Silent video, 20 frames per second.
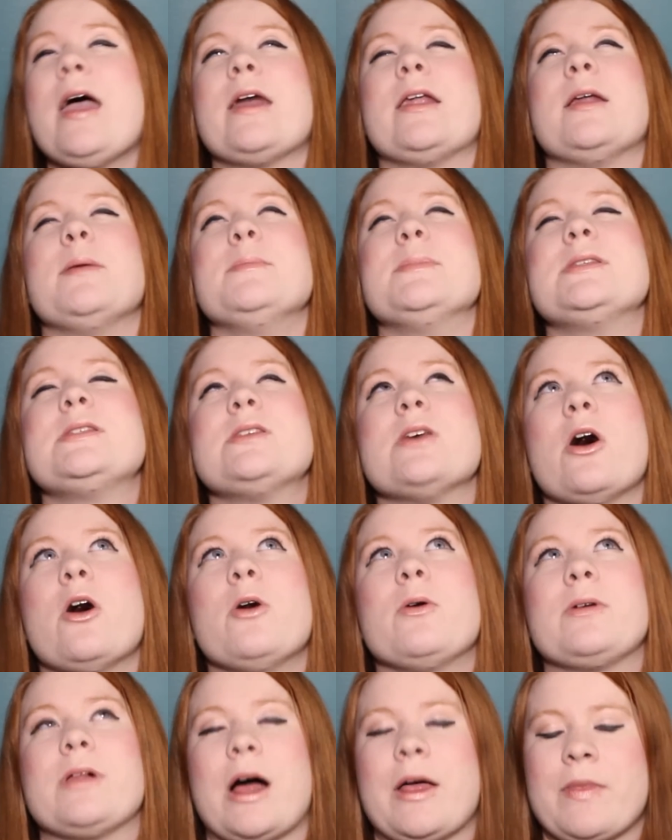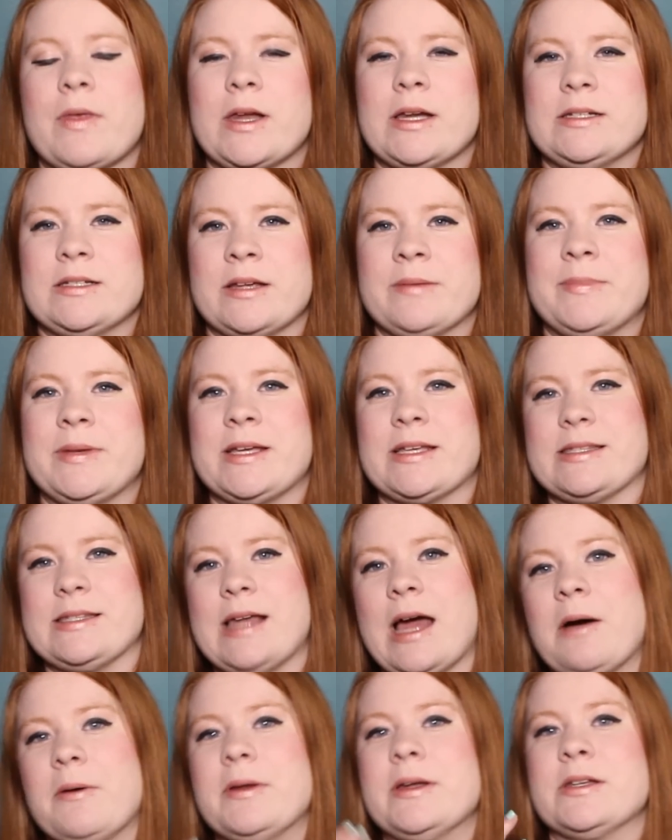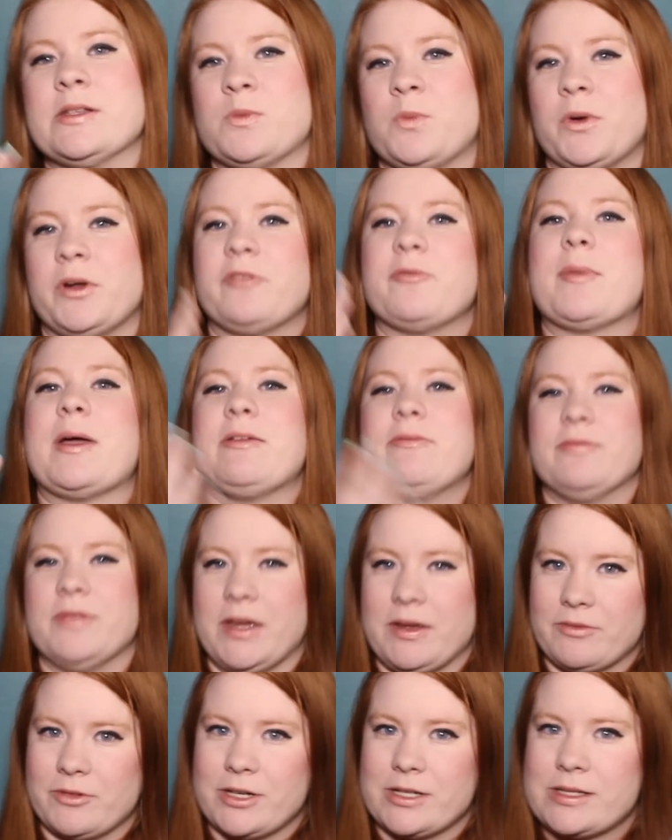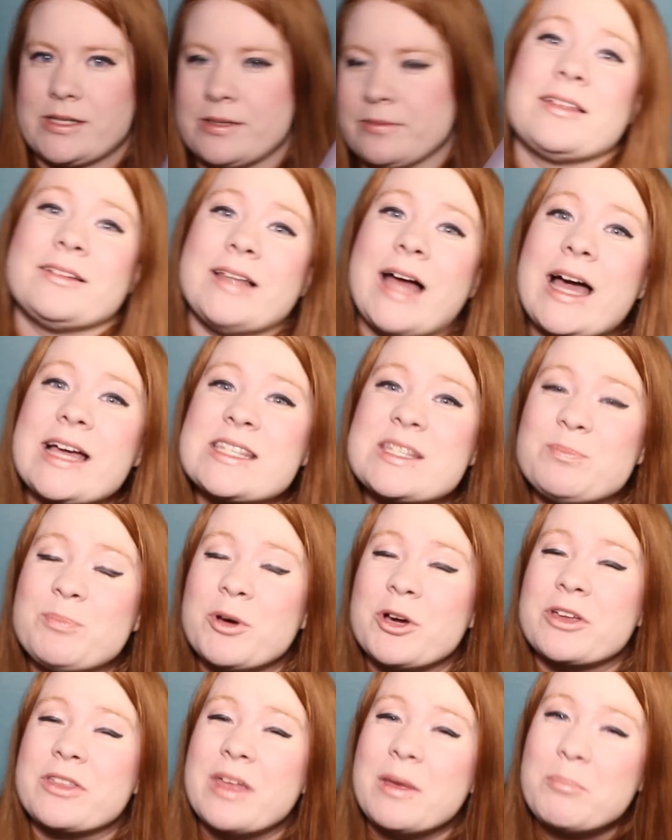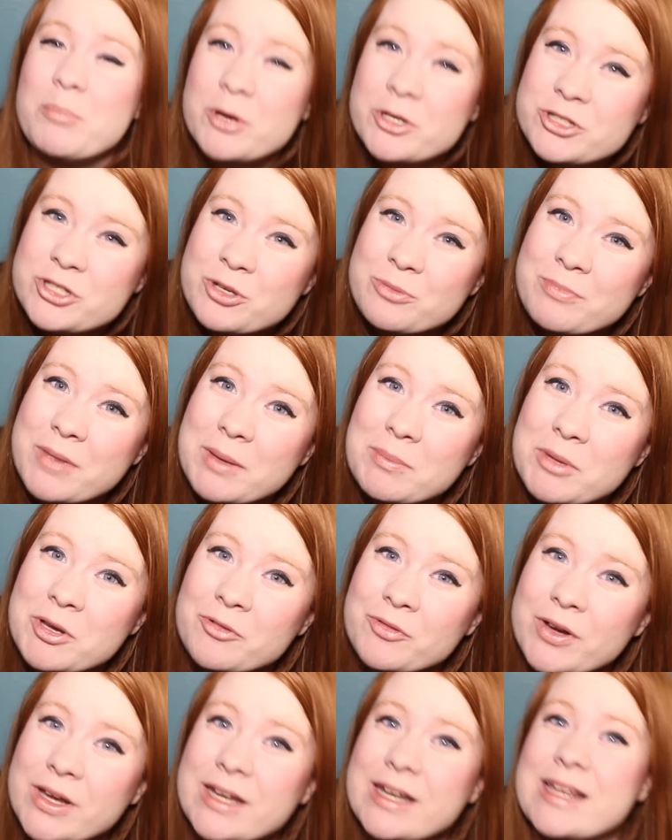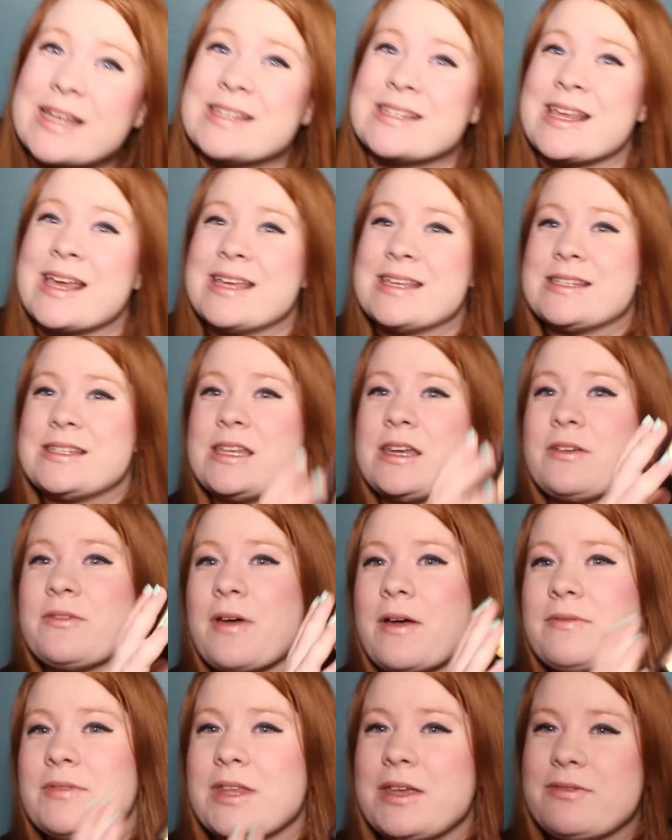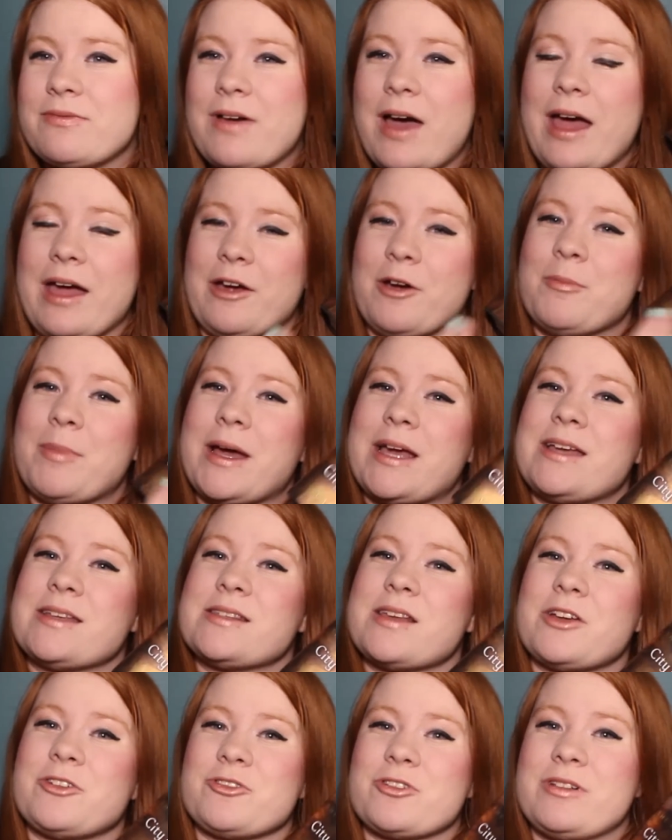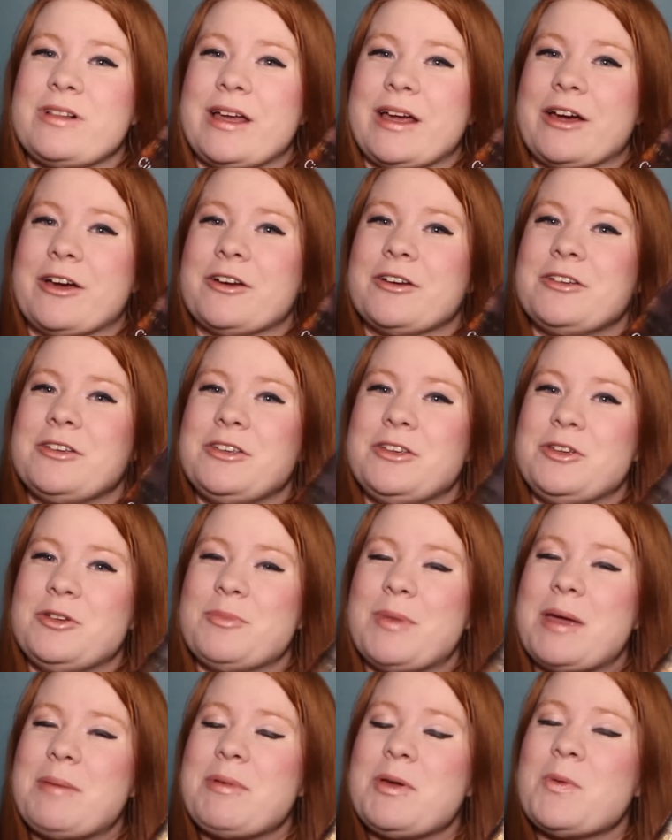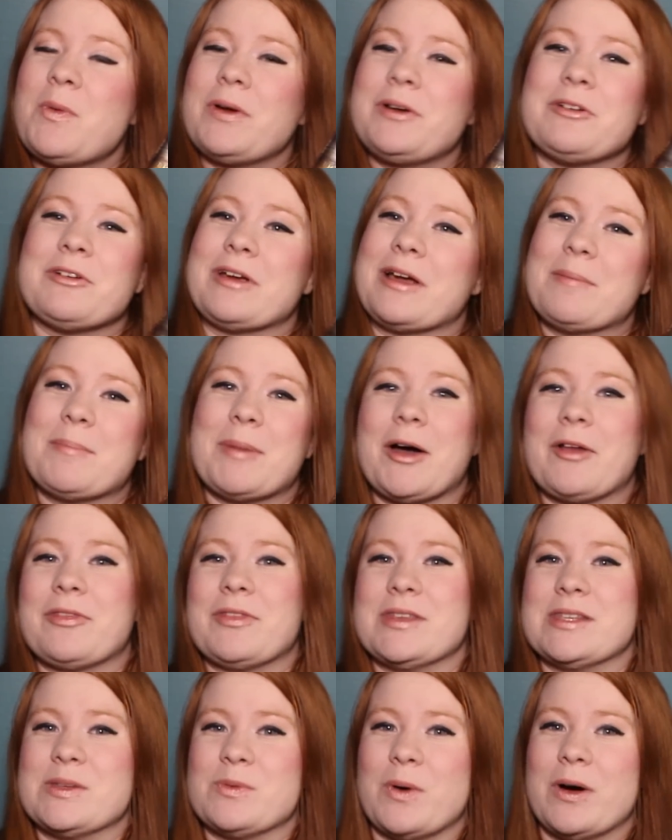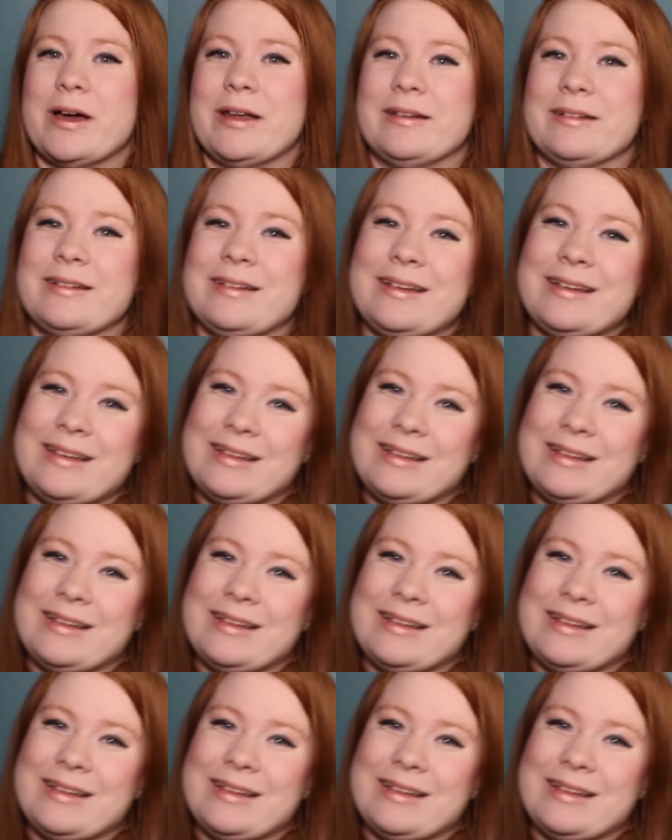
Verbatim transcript: And I'm so glad that I did, because now it is one of my favorites. The last book that BookTube made me read is City of Heavenly Fire by Cassandra Clare. You may be wondering about this one.